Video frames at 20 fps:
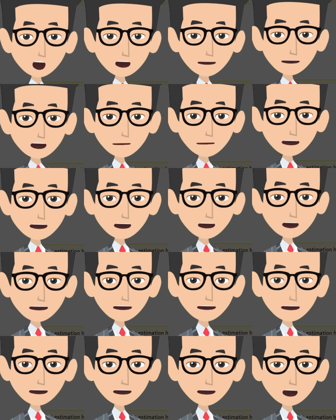things are
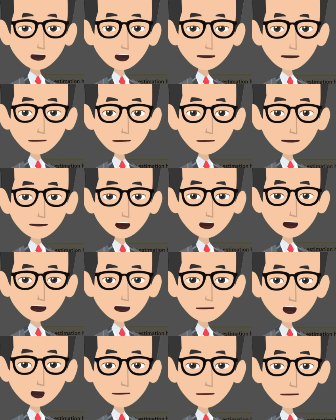interdependent, and
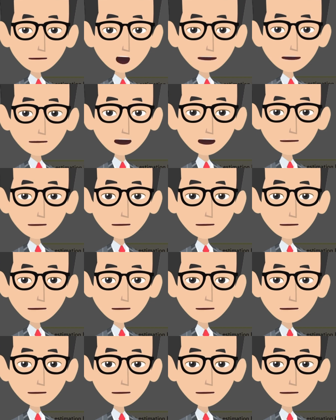that's what makes